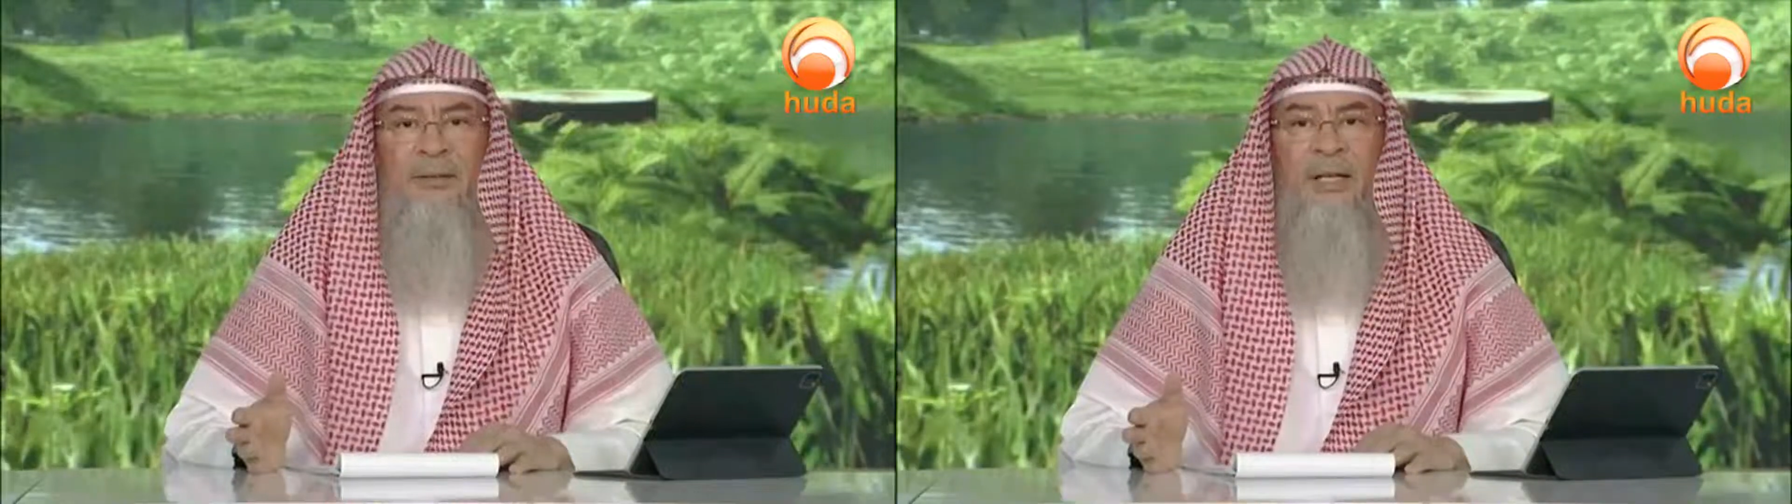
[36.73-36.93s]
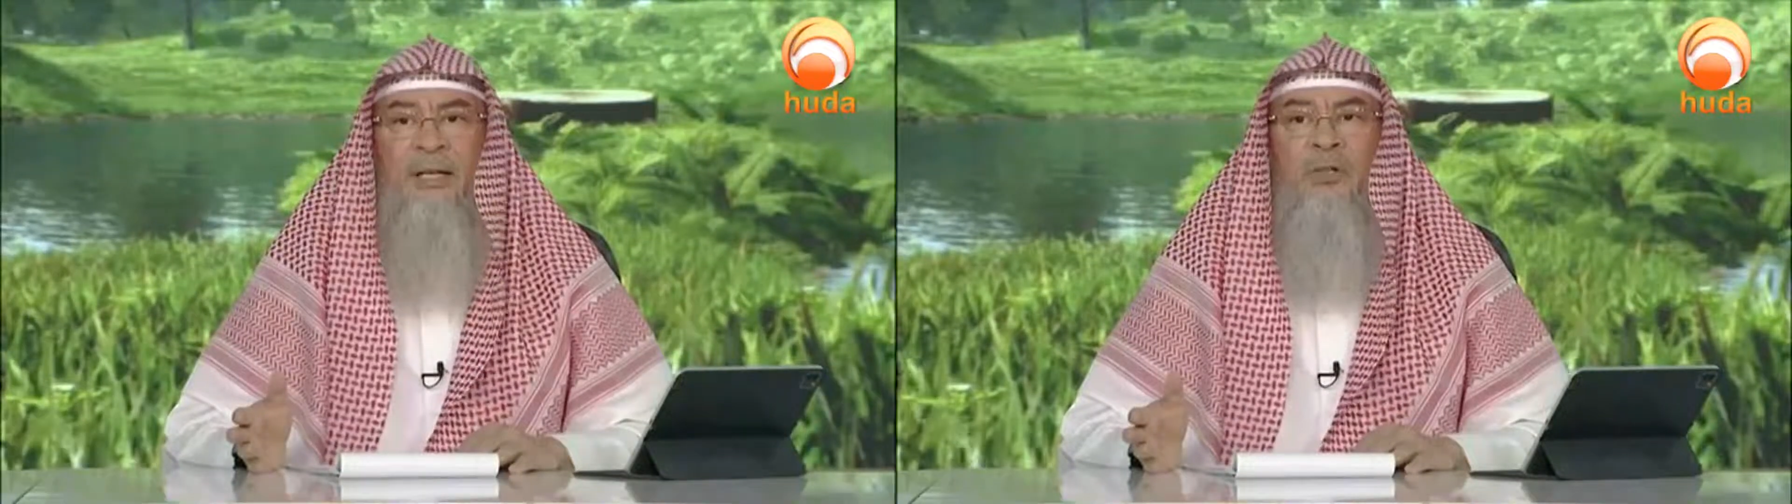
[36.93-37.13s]

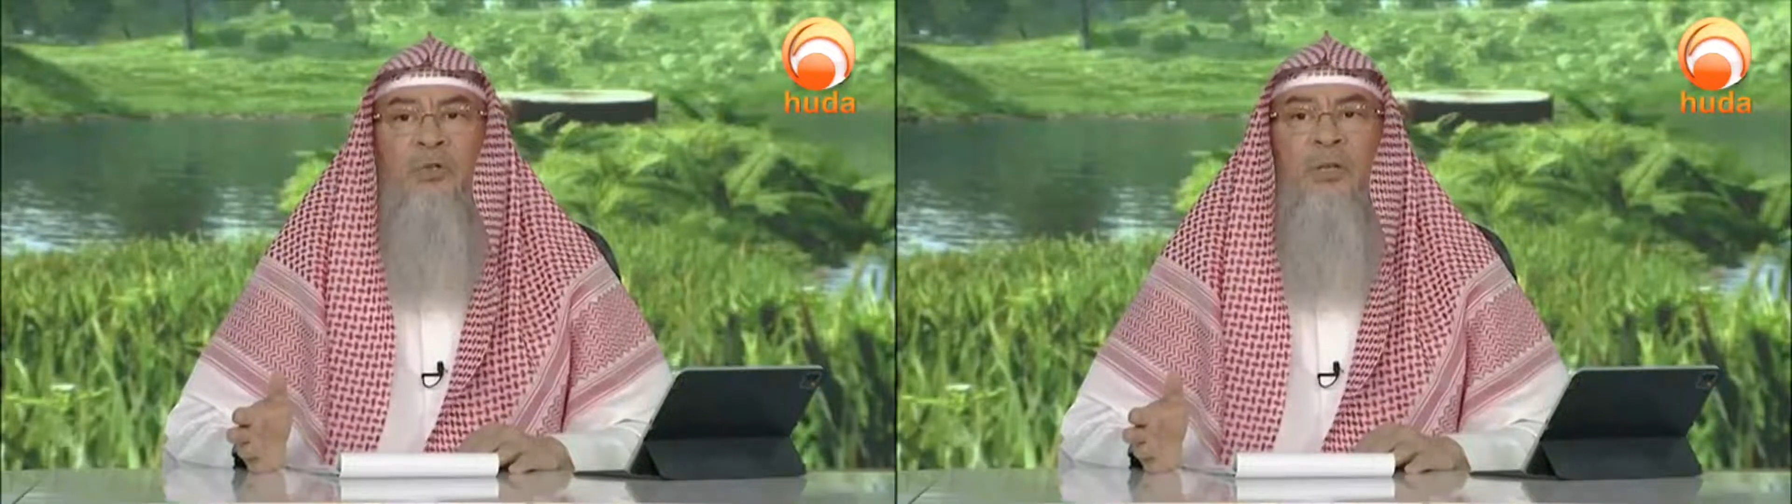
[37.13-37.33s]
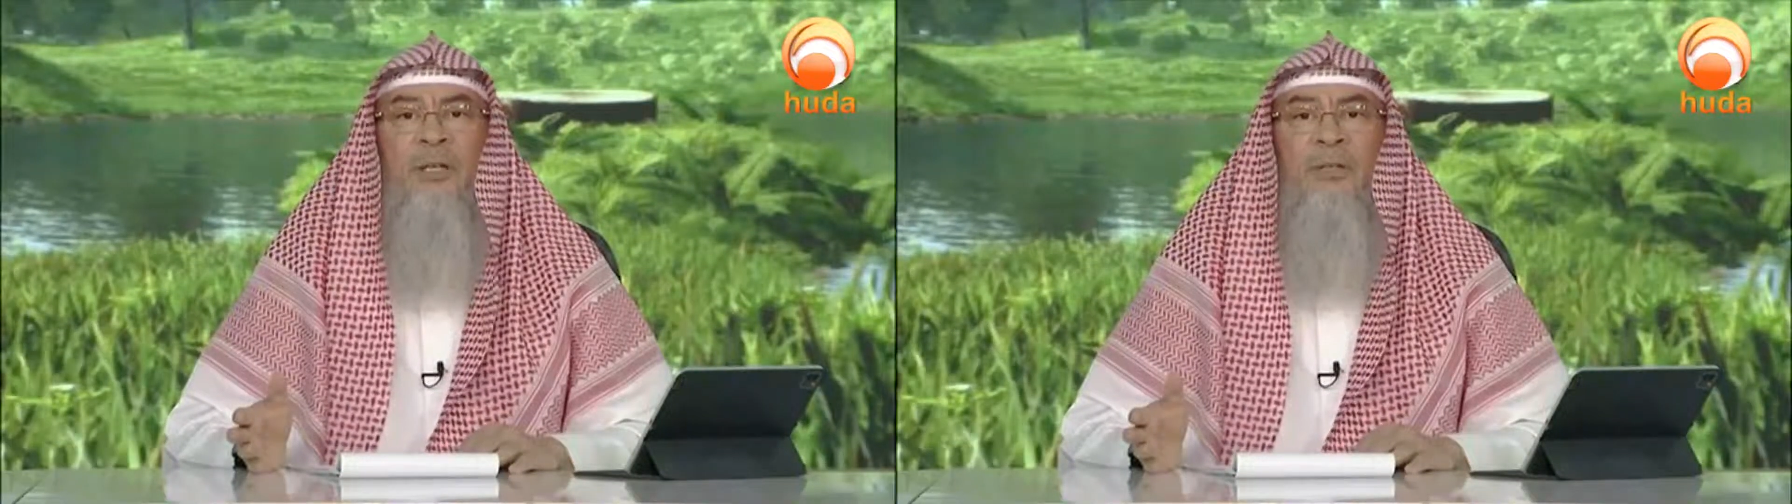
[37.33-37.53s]
and
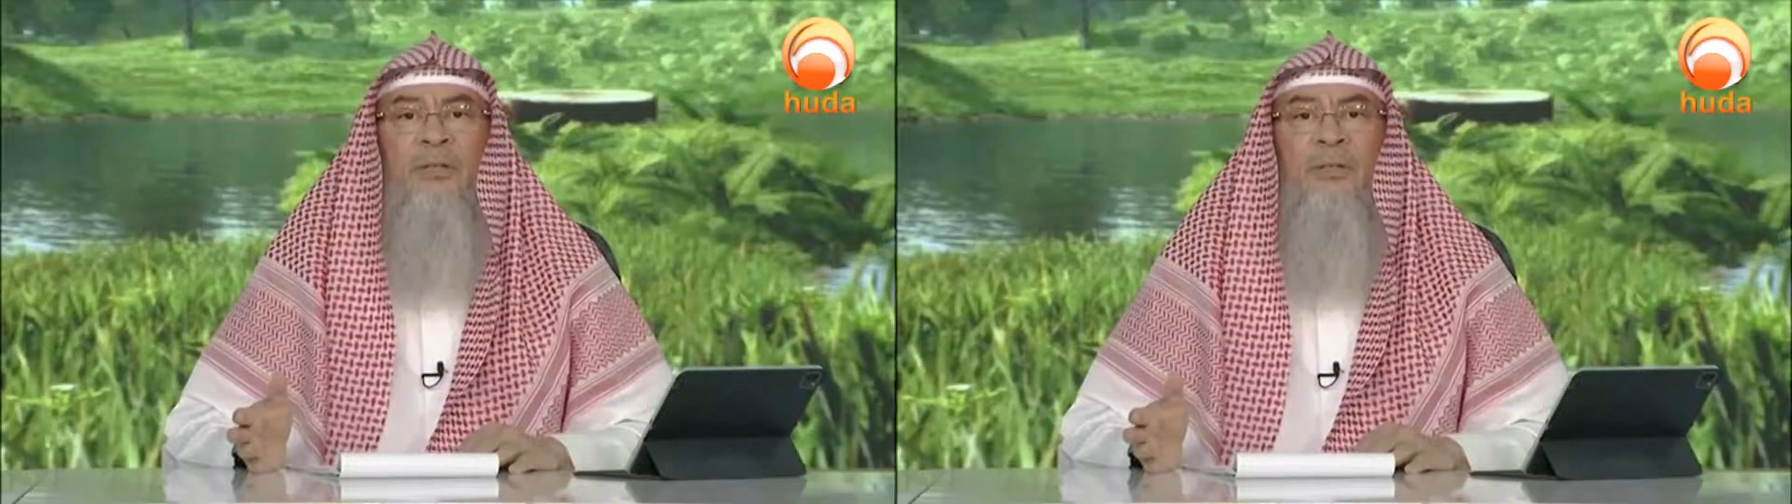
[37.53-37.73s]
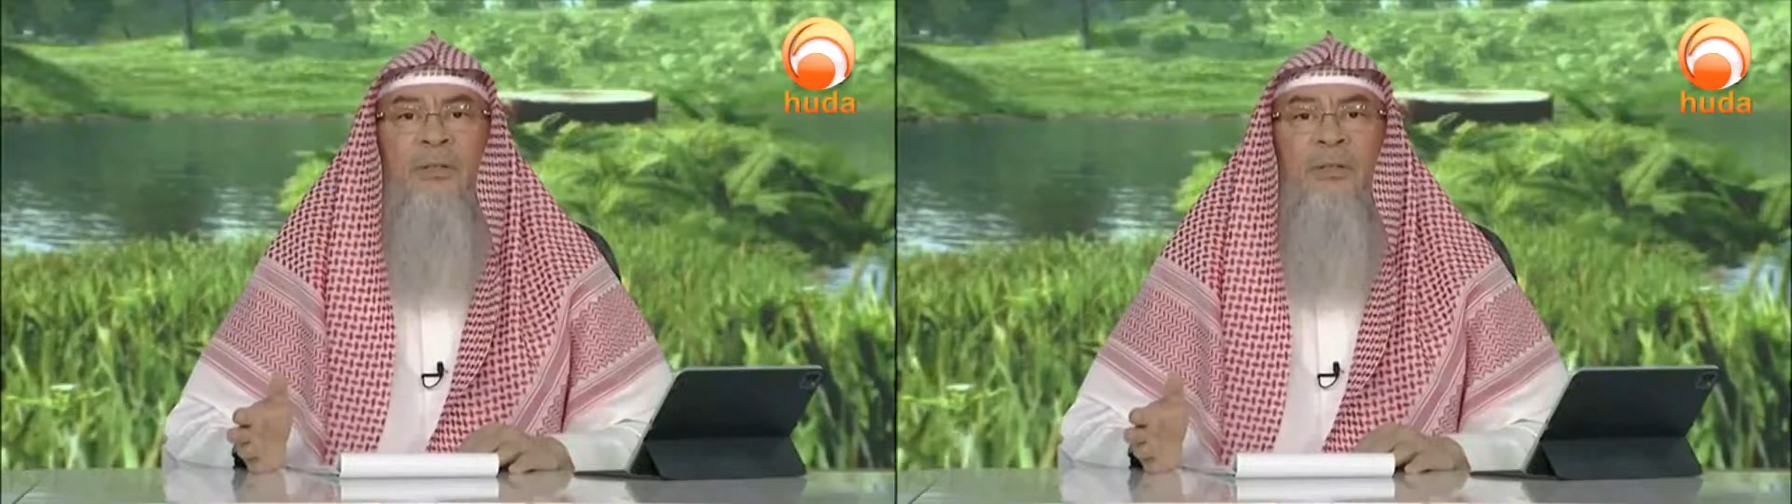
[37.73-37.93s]
you're not